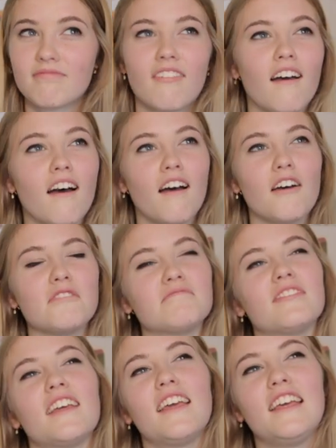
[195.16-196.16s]

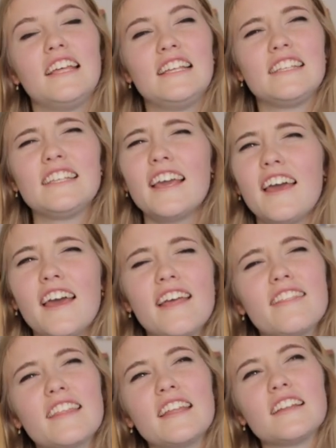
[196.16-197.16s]
Yeah,
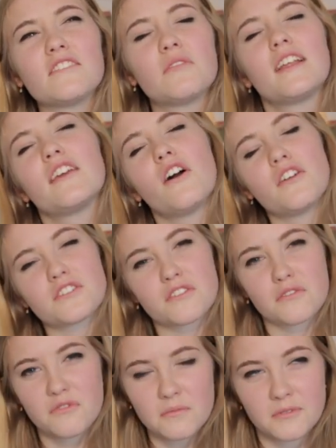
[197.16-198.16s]
and then, well, he got onto
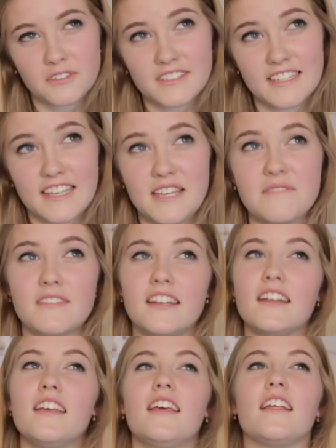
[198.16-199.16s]
the football team
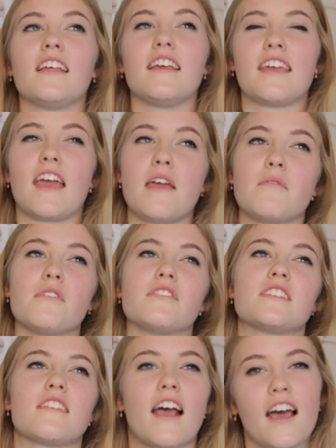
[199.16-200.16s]
and he came over
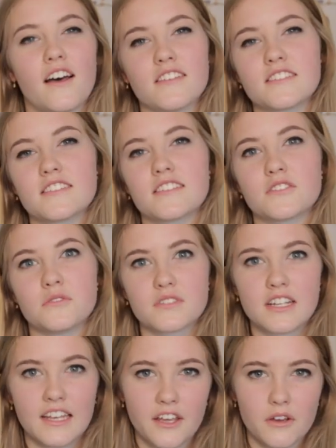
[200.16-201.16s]
to the house to talk
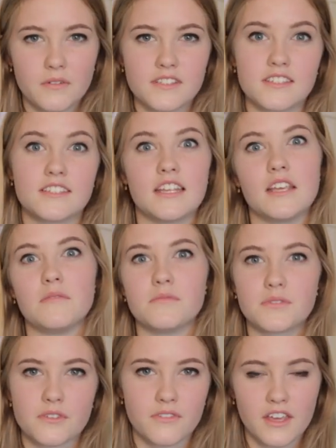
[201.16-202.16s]
to Leo, as the
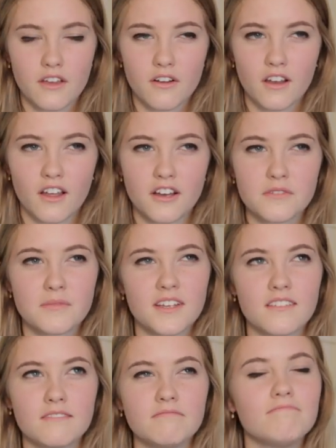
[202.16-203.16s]
team's over here a lot,
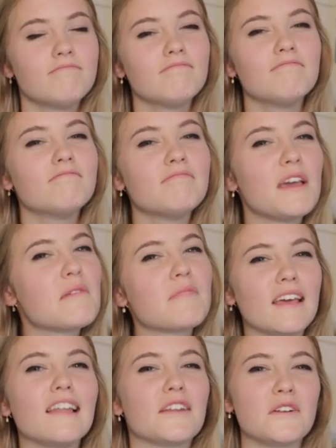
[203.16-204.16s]
but
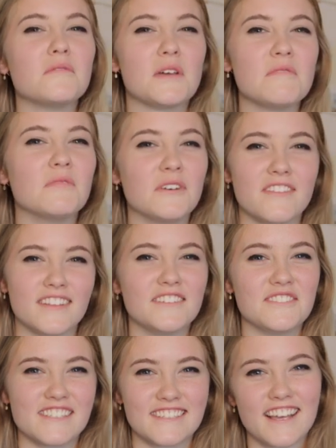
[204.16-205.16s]
maybe a little bit more
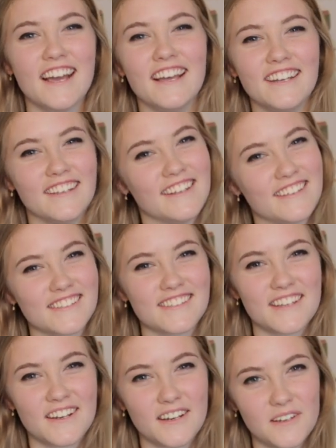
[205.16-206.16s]
than was entirely
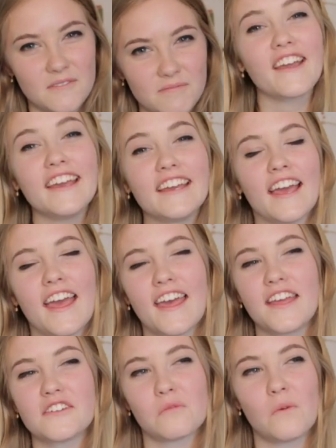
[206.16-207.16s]
necessary. Okay,
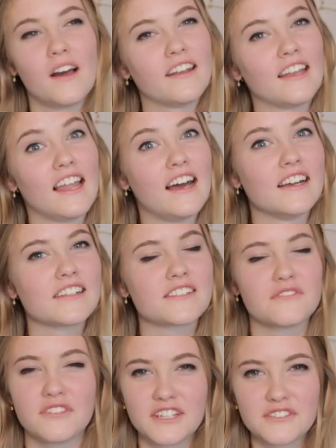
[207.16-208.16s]
and one
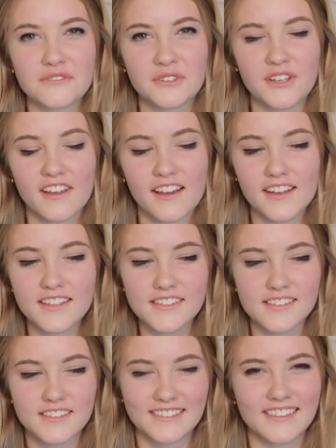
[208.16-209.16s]
last first for you
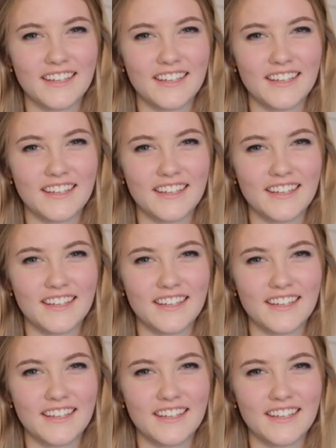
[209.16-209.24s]
guys.